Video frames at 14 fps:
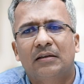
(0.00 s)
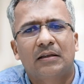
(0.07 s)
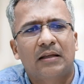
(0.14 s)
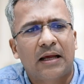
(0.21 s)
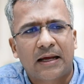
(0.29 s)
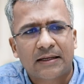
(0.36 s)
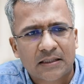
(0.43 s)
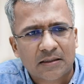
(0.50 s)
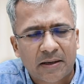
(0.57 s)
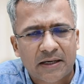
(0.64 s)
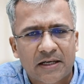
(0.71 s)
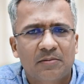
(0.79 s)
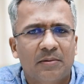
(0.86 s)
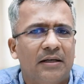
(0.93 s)
the asset
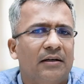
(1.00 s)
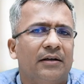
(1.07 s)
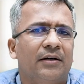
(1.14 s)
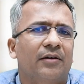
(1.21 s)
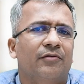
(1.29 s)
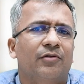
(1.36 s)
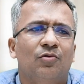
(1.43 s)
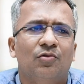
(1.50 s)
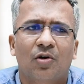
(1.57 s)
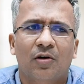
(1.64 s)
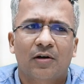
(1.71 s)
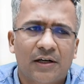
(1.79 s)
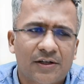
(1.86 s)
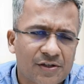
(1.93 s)
management interviews or
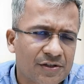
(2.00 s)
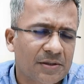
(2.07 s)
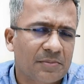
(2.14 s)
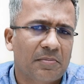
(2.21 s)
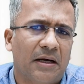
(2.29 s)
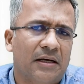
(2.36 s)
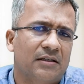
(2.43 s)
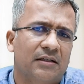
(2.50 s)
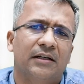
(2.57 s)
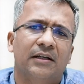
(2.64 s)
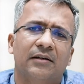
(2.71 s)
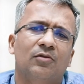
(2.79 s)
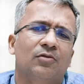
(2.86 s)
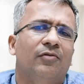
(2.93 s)
relationship manager
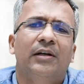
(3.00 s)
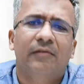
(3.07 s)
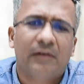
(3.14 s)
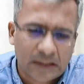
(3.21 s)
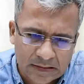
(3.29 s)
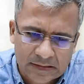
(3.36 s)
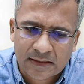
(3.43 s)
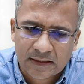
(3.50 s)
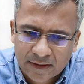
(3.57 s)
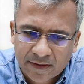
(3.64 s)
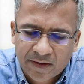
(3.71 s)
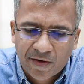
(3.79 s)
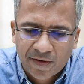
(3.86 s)
interviews very, very easily.